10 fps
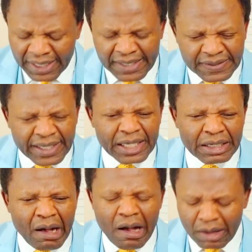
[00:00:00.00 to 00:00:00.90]
You see,
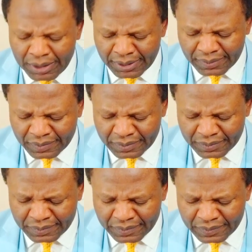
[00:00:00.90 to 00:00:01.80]
God
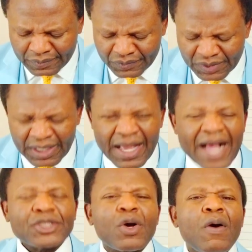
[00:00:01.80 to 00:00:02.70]

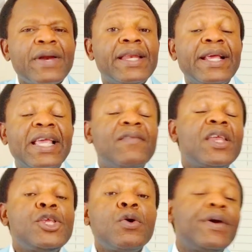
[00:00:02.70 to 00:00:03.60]
has already
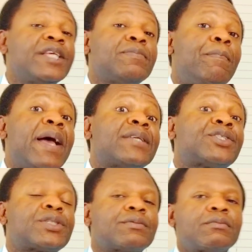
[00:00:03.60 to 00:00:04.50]
given you his
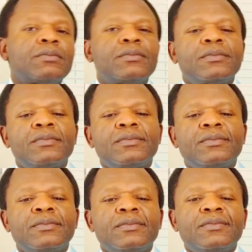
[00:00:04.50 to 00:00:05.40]
best.
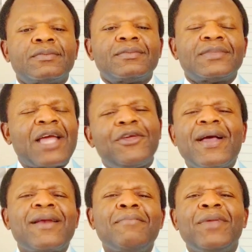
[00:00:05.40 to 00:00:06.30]
Are you
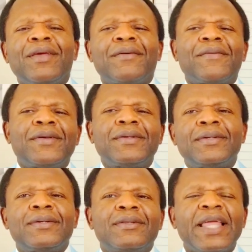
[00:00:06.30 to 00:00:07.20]
hearing me?
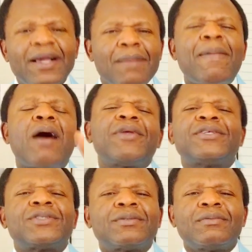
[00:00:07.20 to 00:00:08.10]
Think about
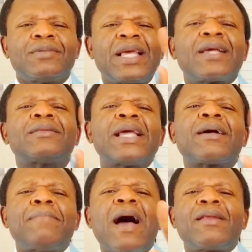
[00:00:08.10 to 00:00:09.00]
this.
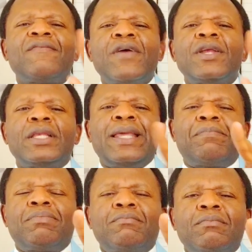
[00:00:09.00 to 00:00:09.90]
Think about it very
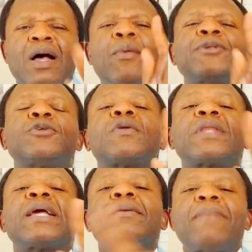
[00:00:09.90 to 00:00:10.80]
deep. I want you to
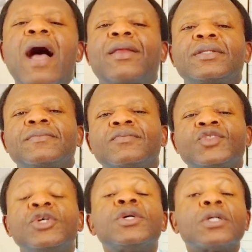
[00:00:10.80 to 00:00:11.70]
think about it.
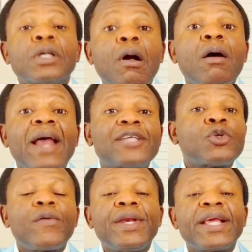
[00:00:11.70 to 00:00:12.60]
God has
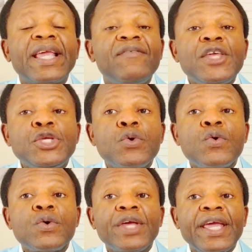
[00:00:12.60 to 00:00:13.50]
already given
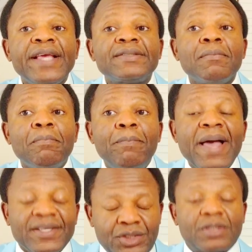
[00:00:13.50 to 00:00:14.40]
you his
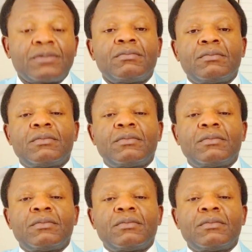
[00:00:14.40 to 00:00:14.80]
best.